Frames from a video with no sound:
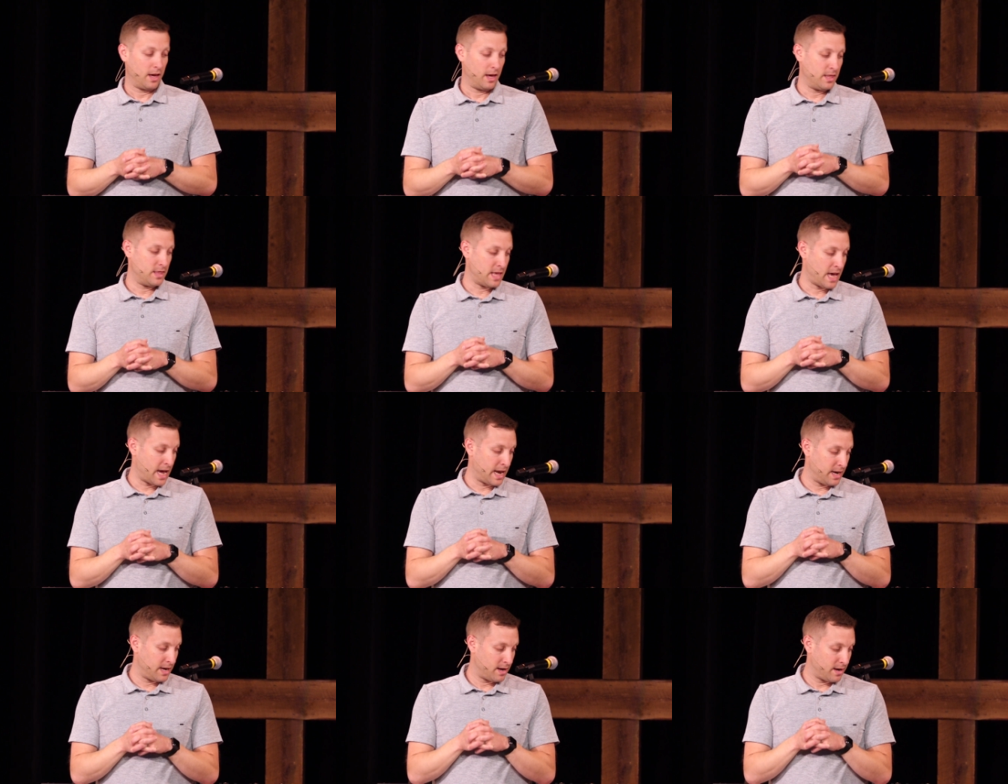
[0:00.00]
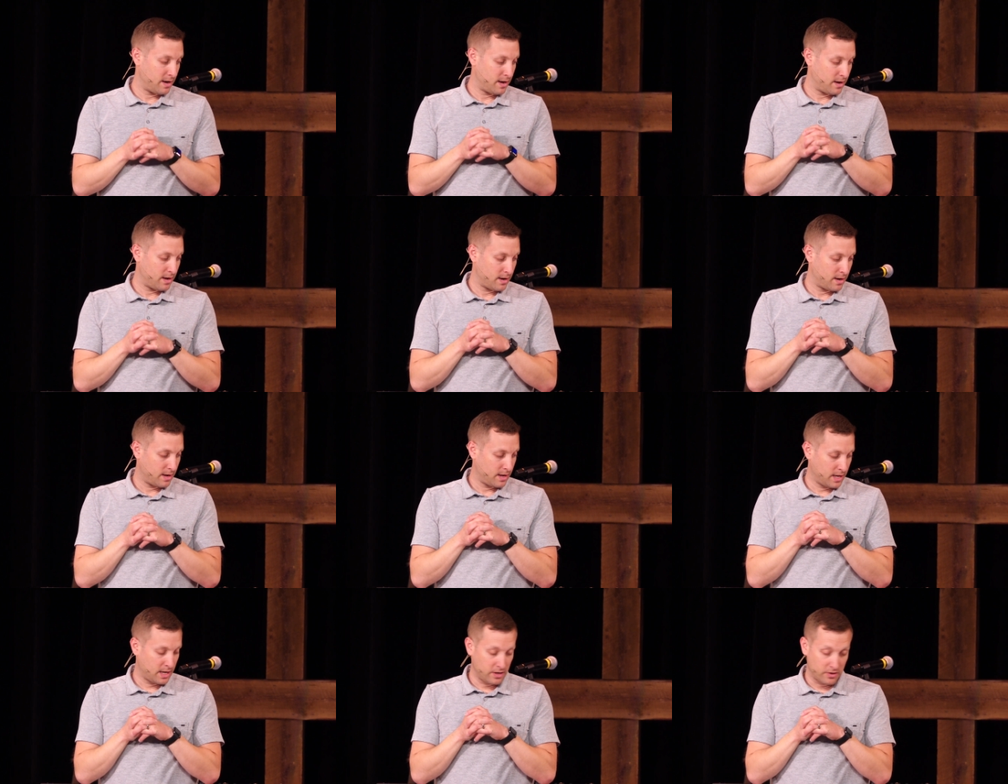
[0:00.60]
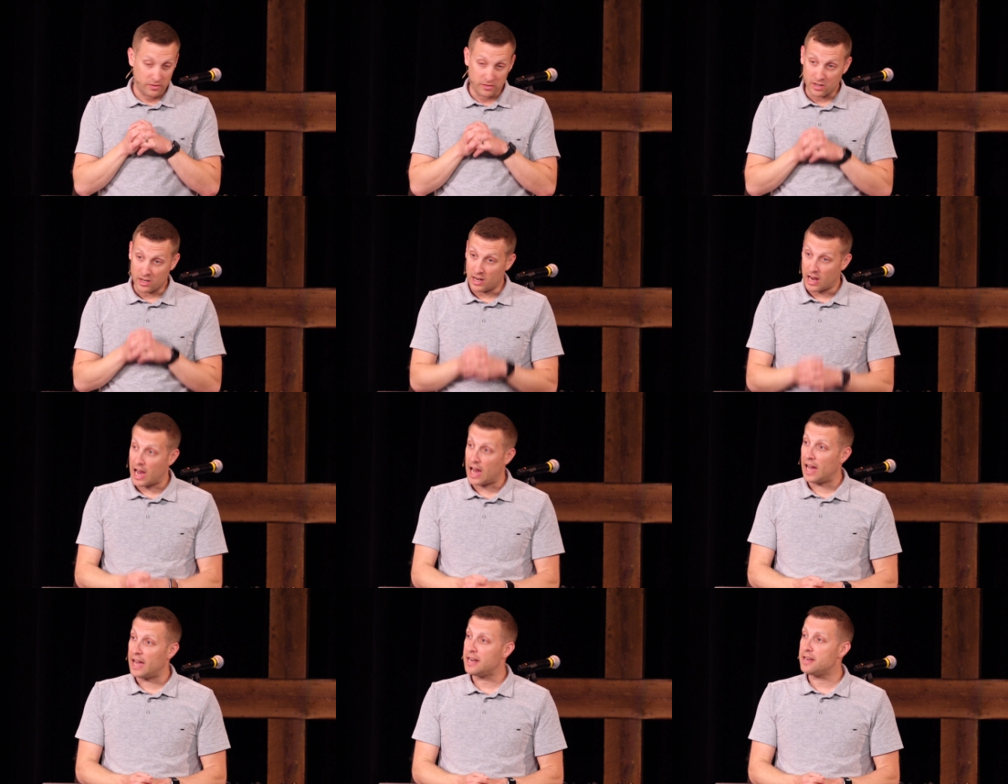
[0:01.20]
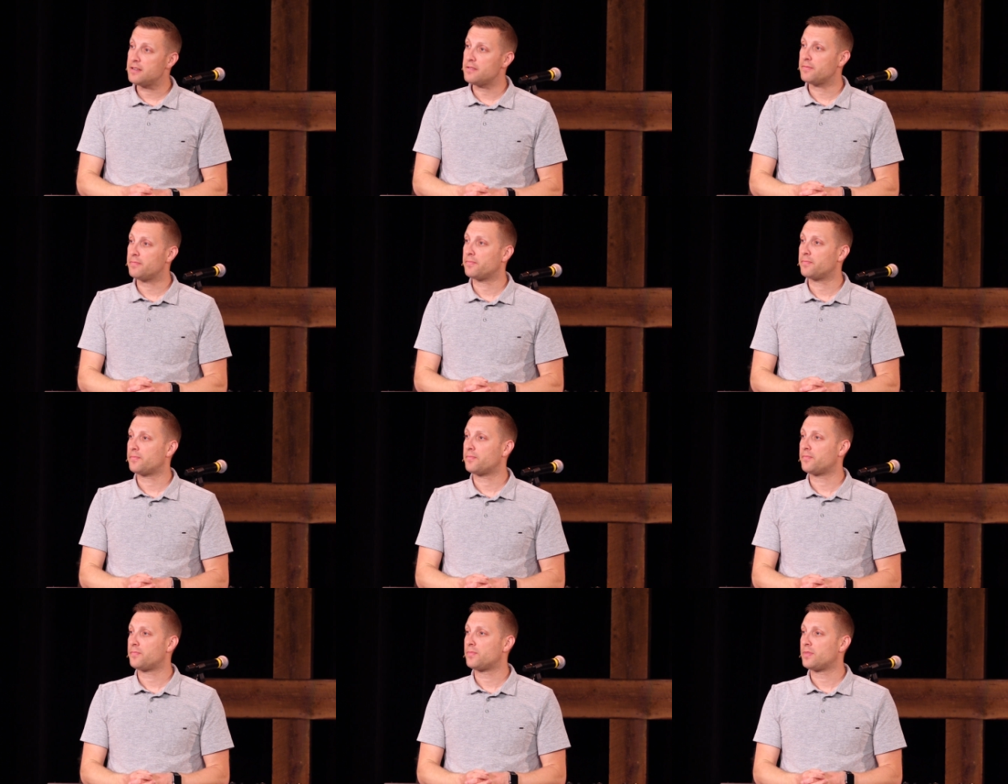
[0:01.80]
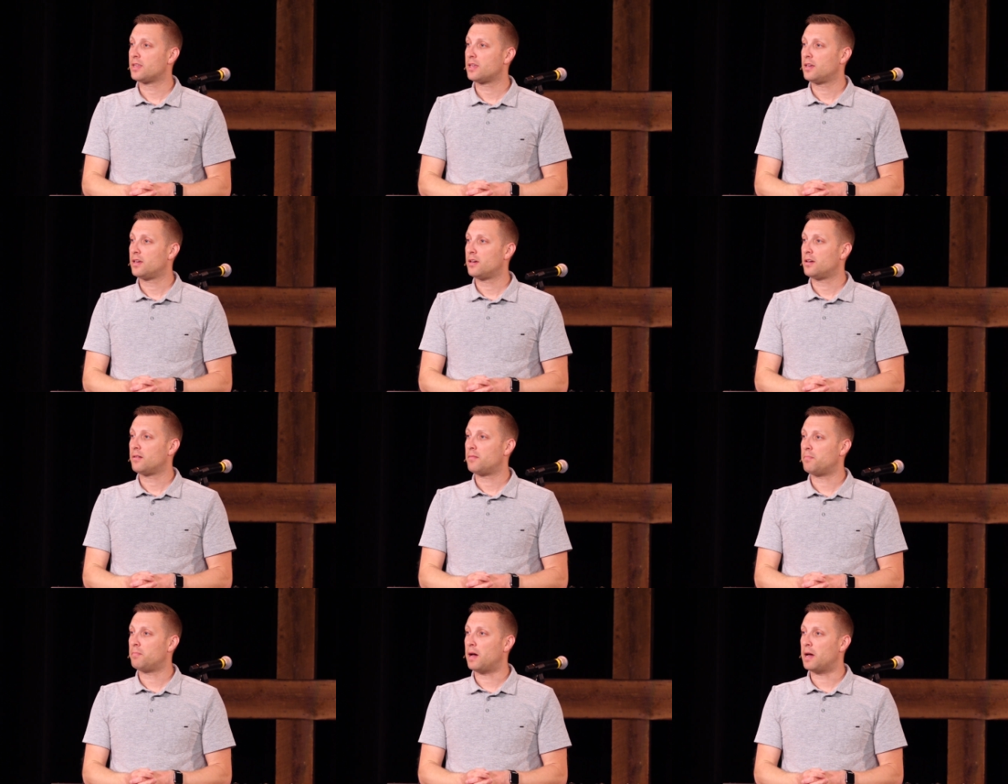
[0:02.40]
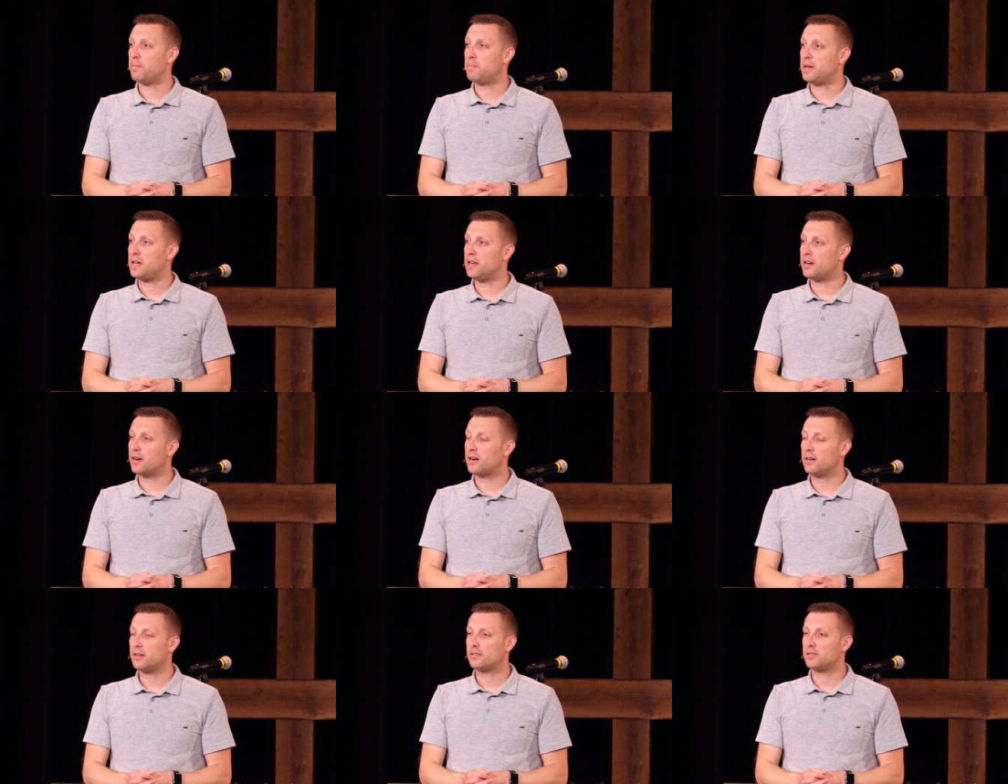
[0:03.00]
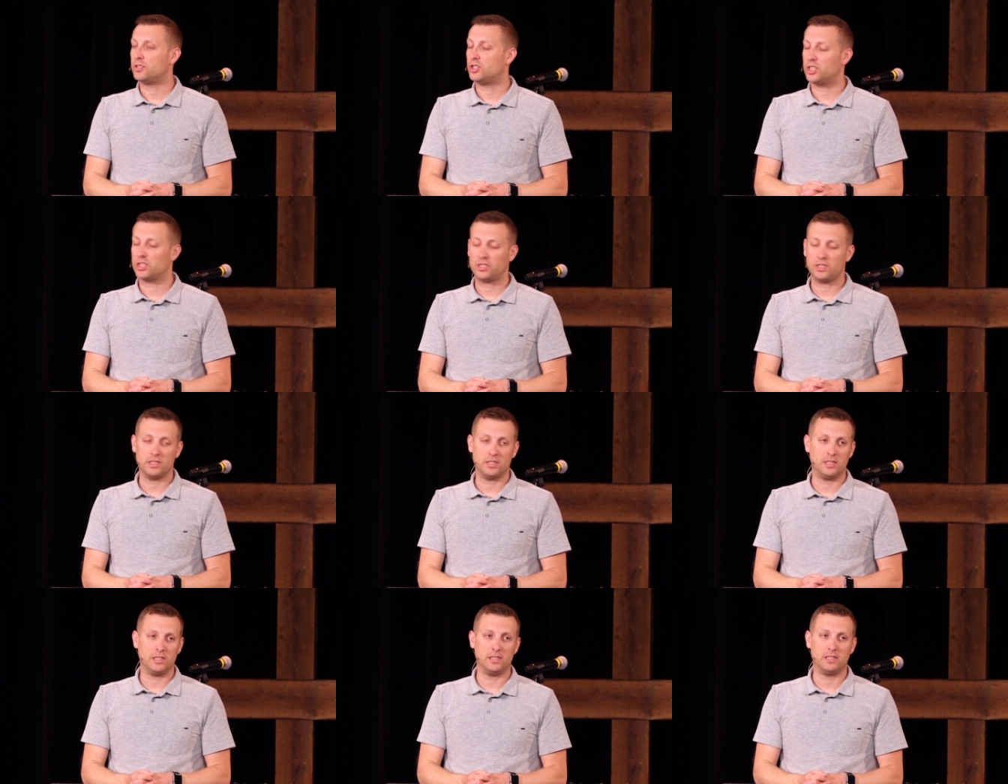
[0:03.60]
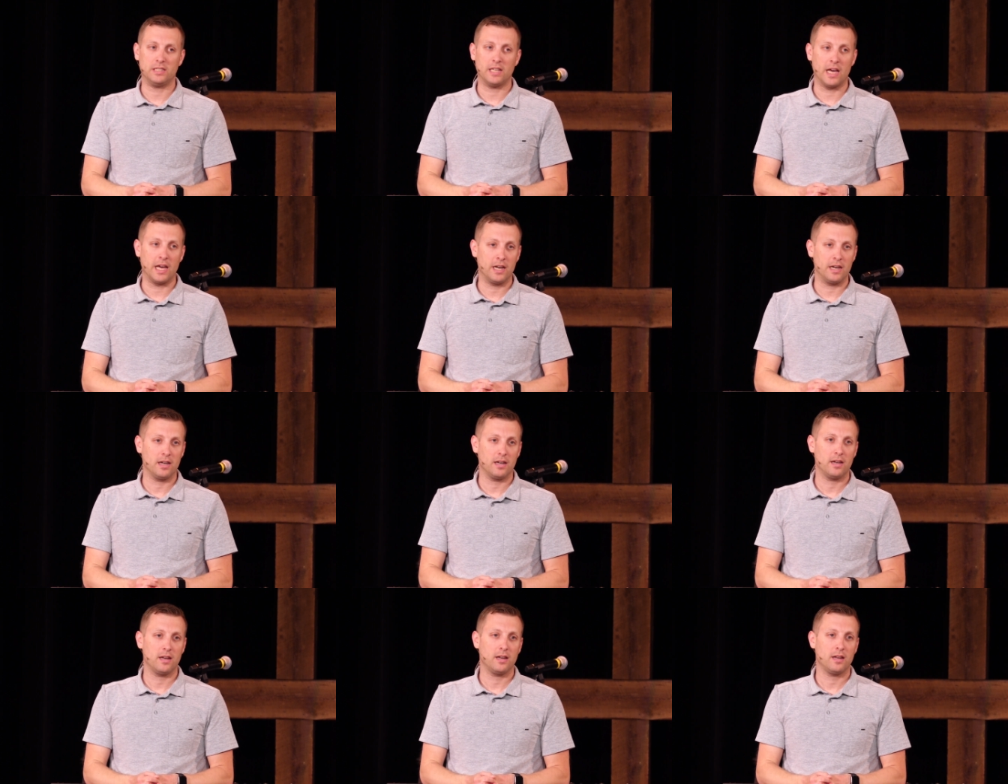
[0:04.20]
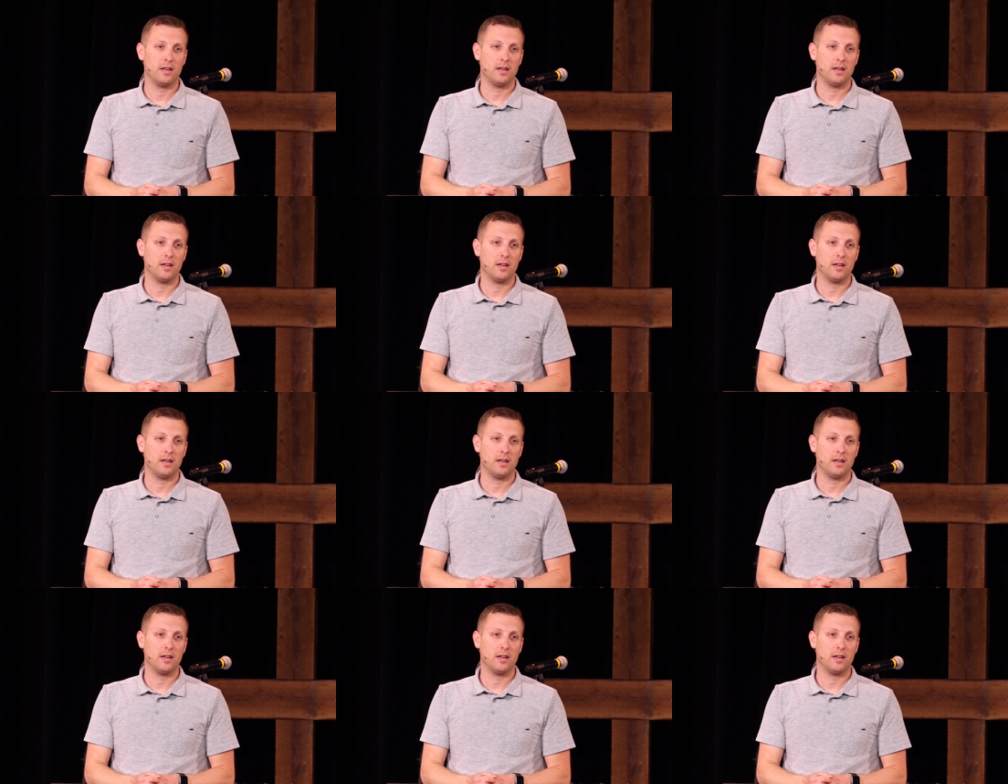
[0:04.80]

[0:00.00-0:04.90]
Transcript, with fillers: And then he's denied by Peter, just as he said.